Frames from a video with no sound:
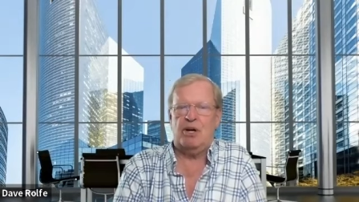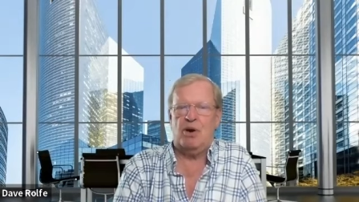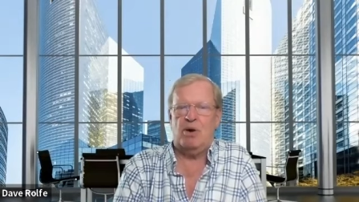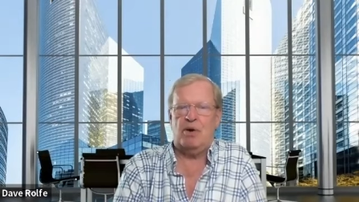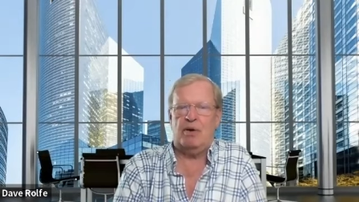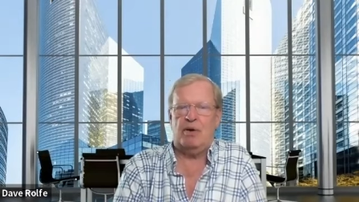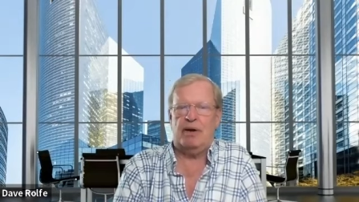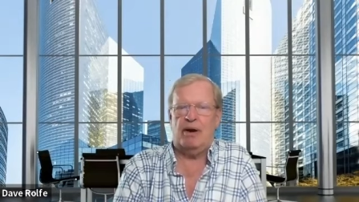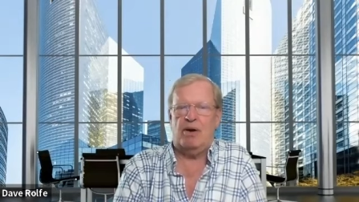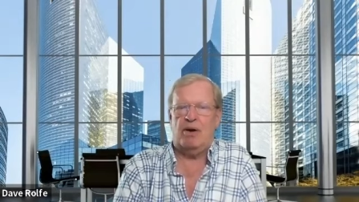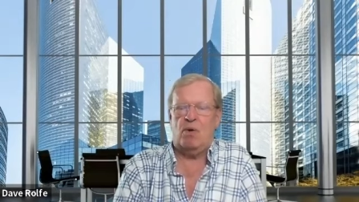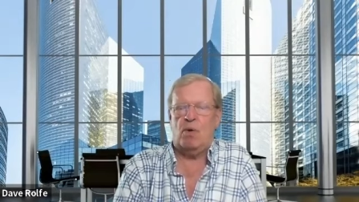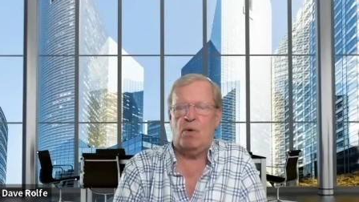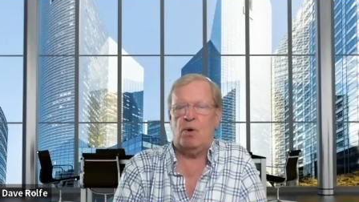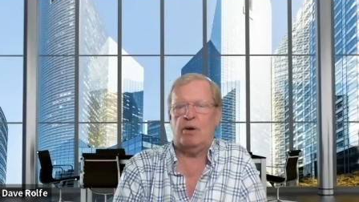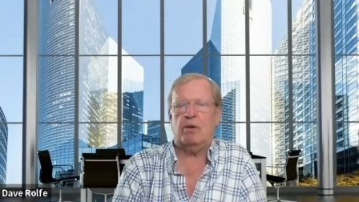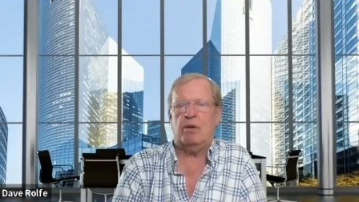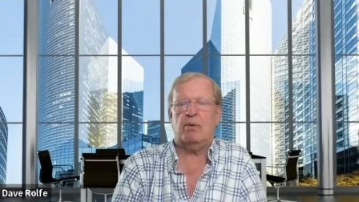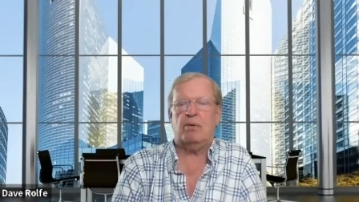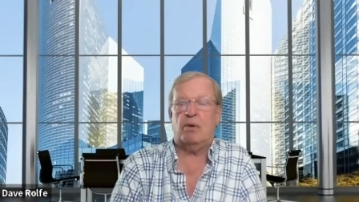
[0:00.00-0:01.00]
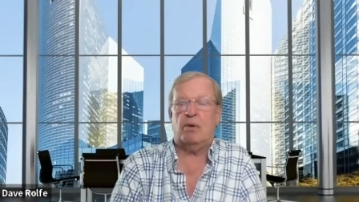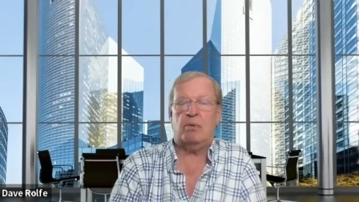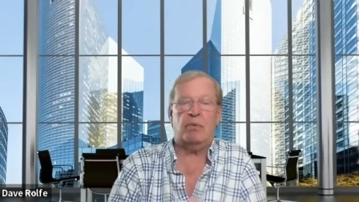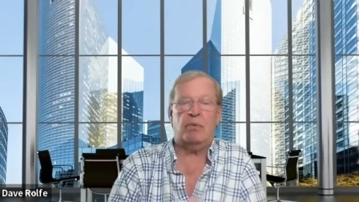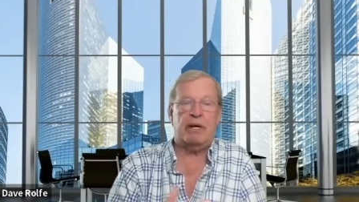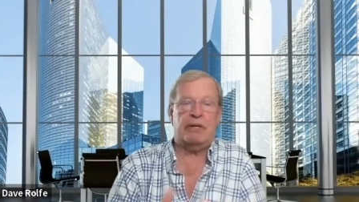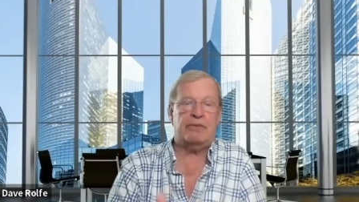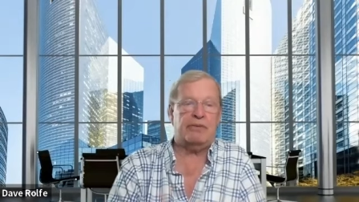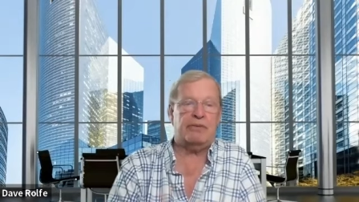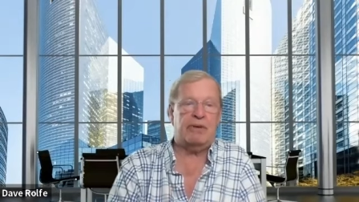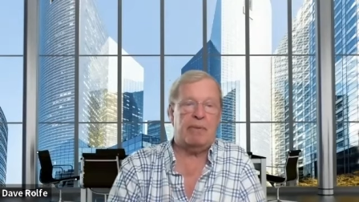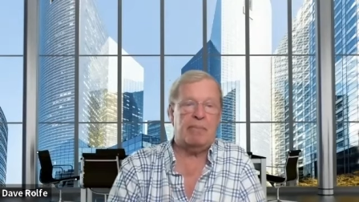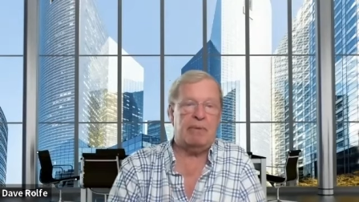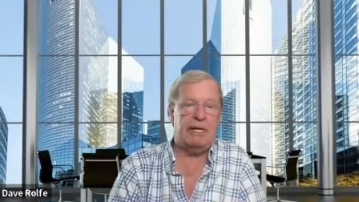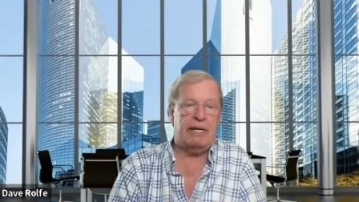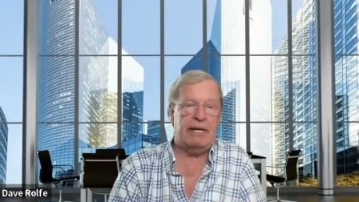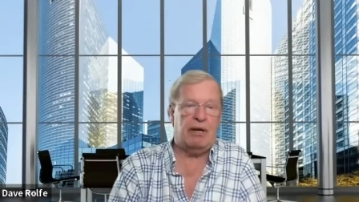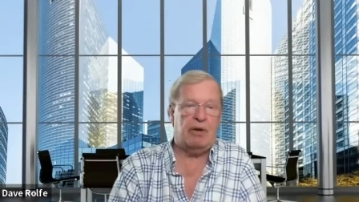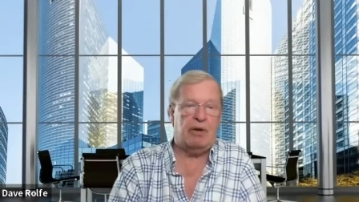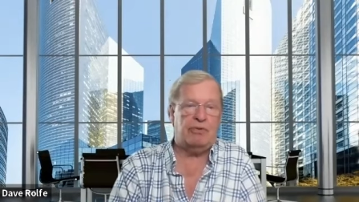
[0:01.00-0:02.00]
you know, uh, or or what
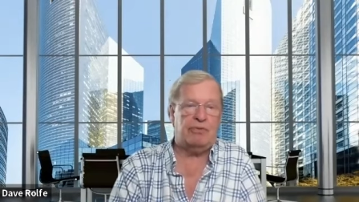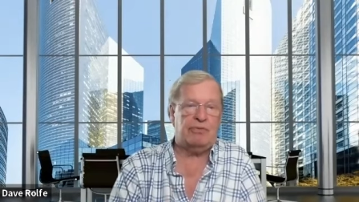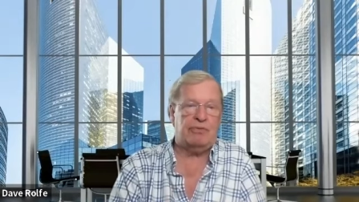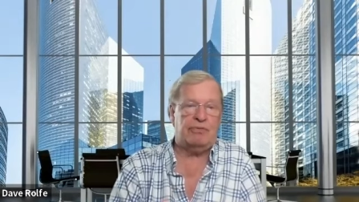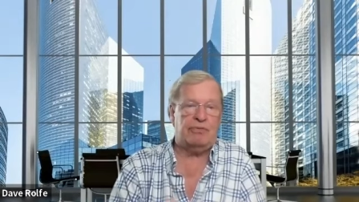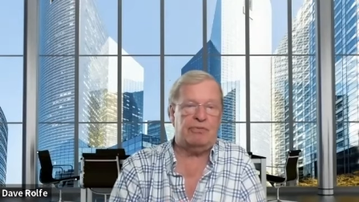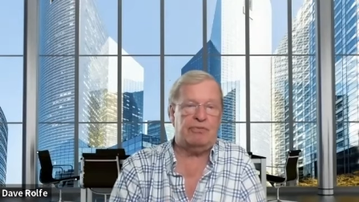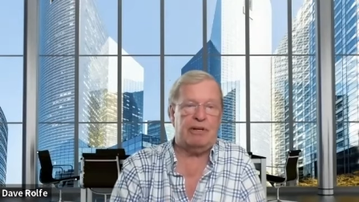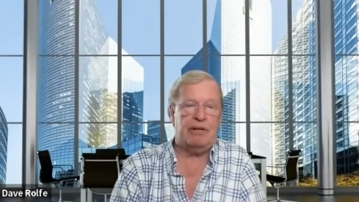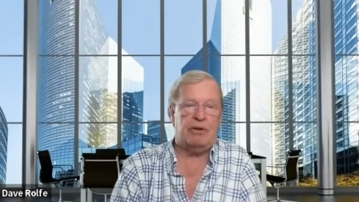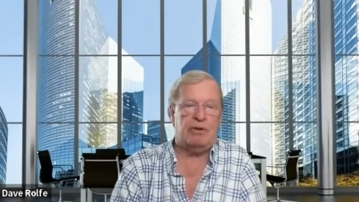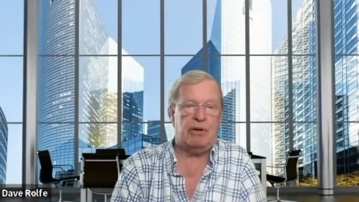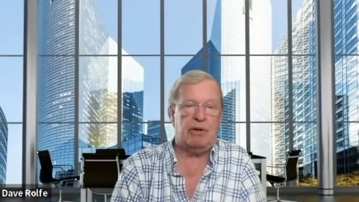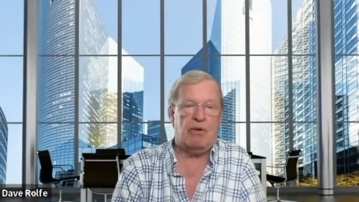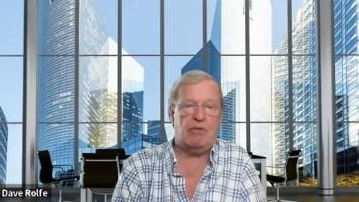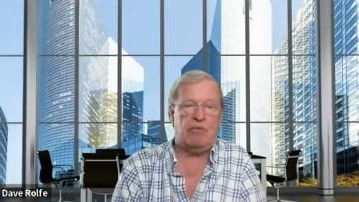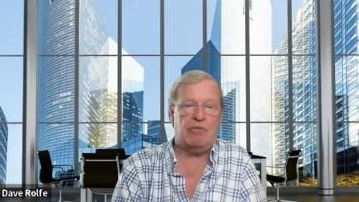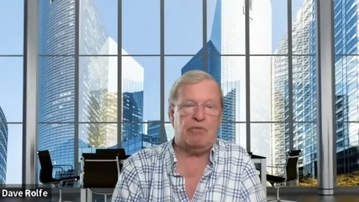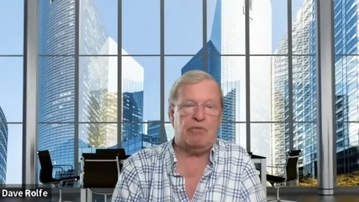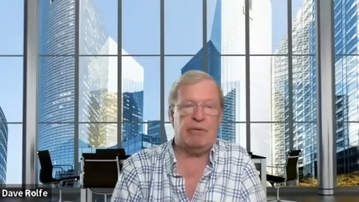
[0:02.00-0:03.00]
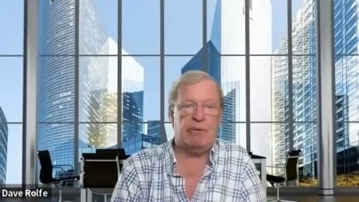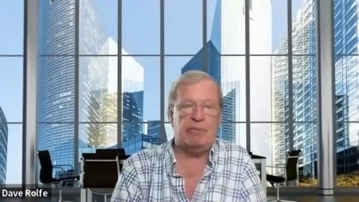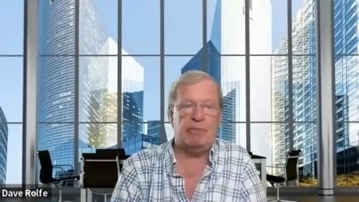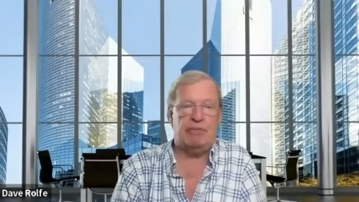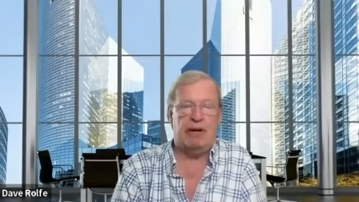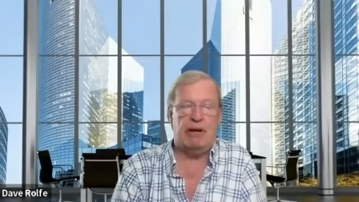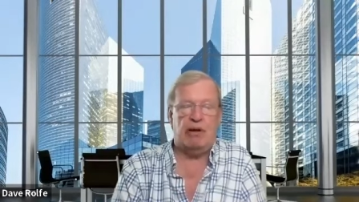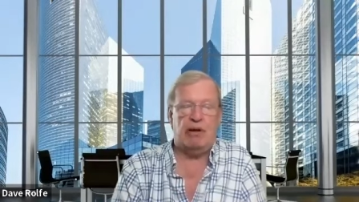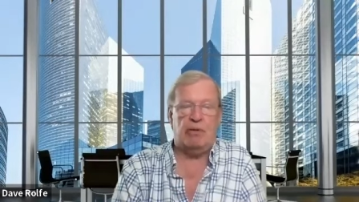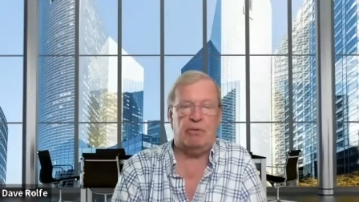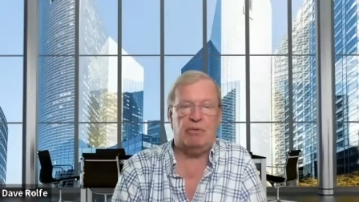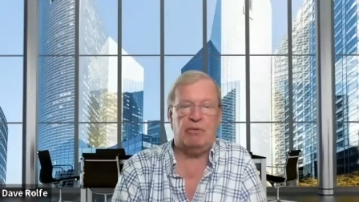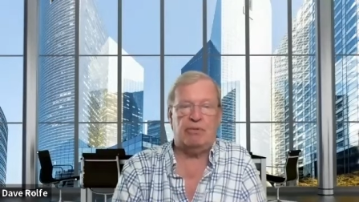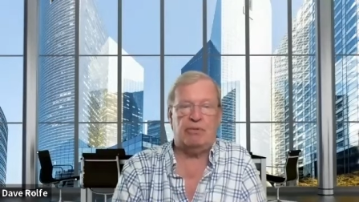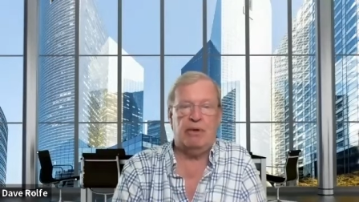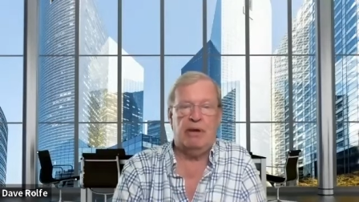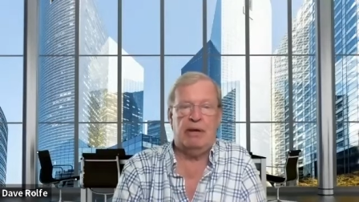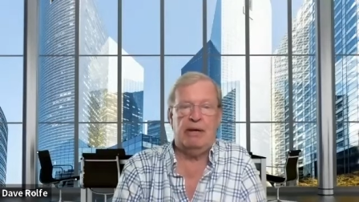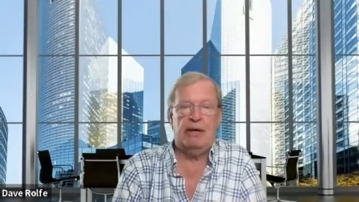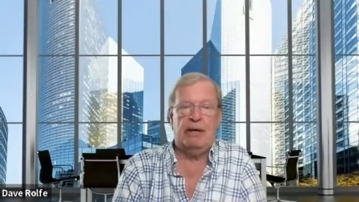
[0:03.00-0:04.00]
somebody else figured out for
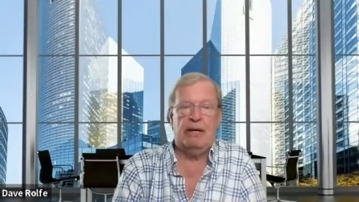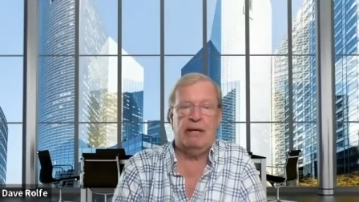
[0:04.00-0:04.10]
themselves.